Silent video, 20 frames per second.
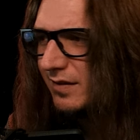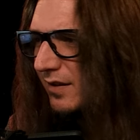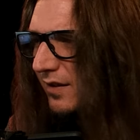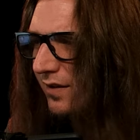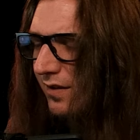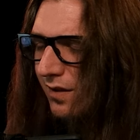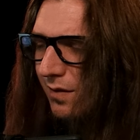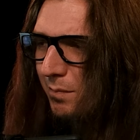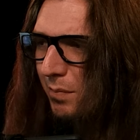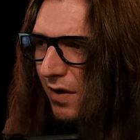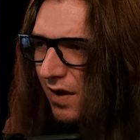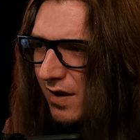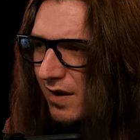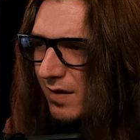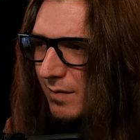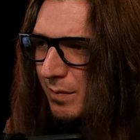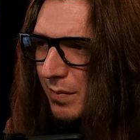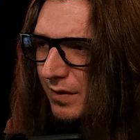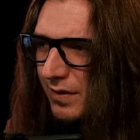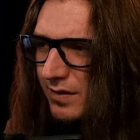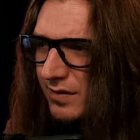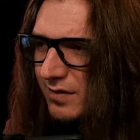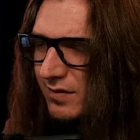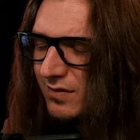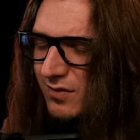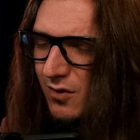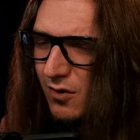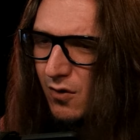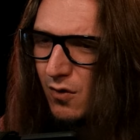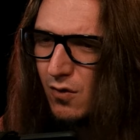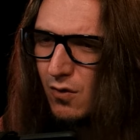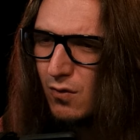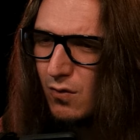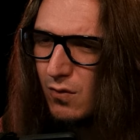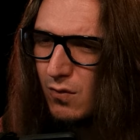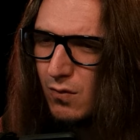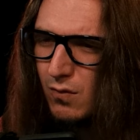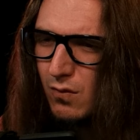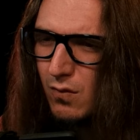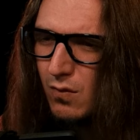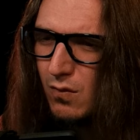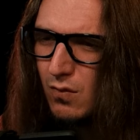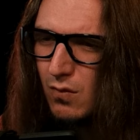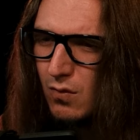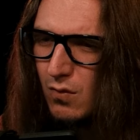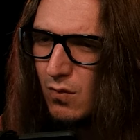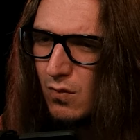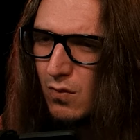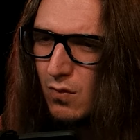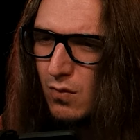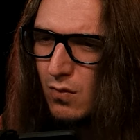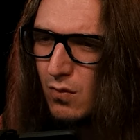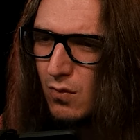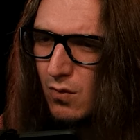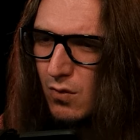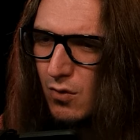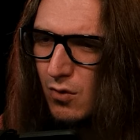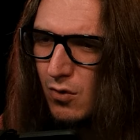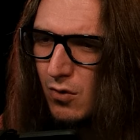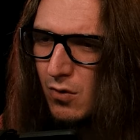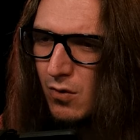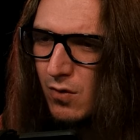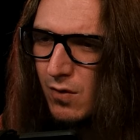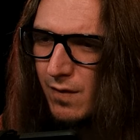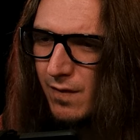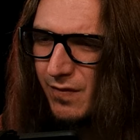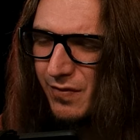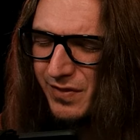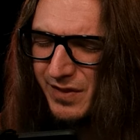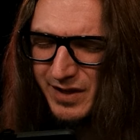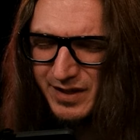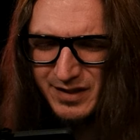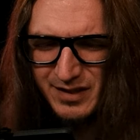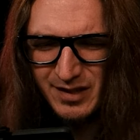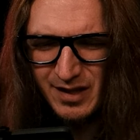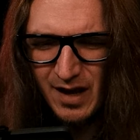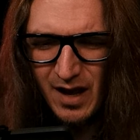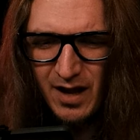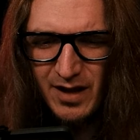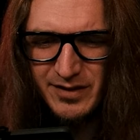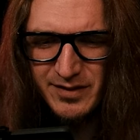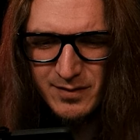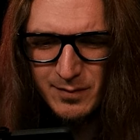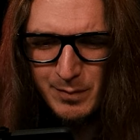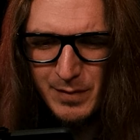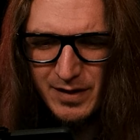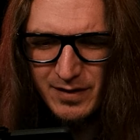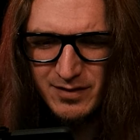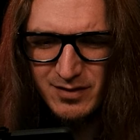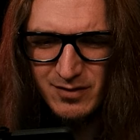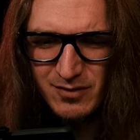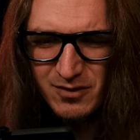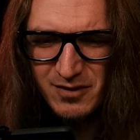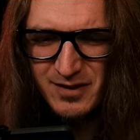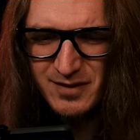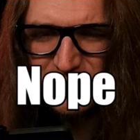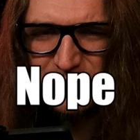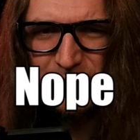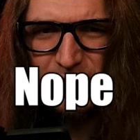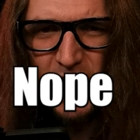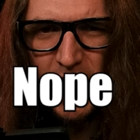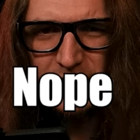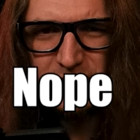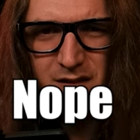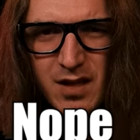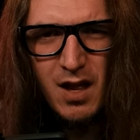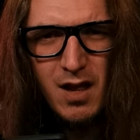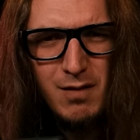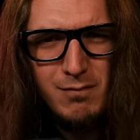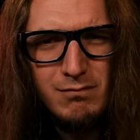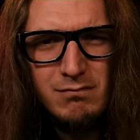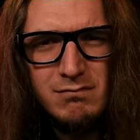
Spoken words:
in the pipe. So the gas mixer is up.